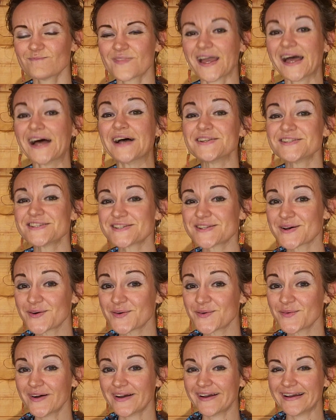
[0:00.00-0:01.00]

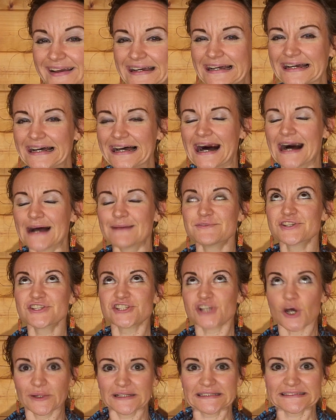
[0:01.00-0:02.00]
Also, I'm
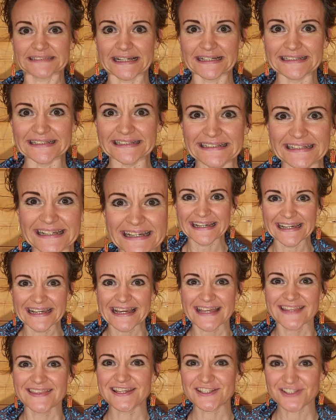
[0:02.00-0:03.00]
so excited.
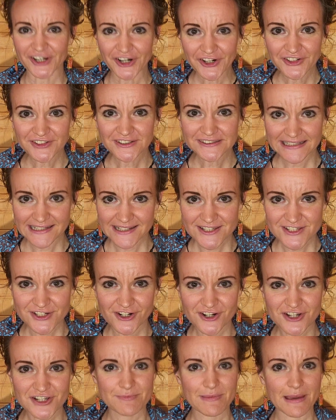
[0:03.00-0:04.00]
The Eternal
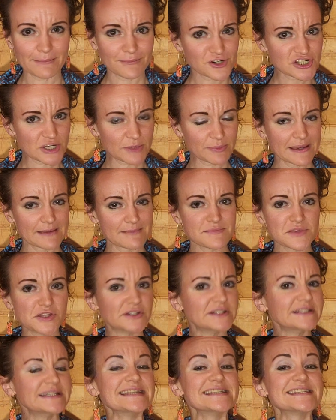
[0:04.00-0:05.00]
Dancers membership
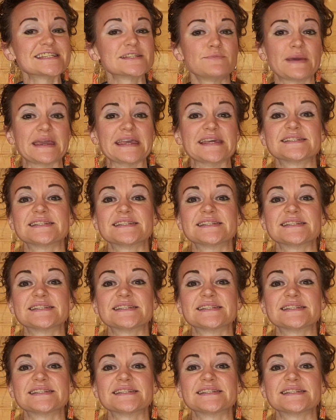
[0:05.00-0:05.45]
community space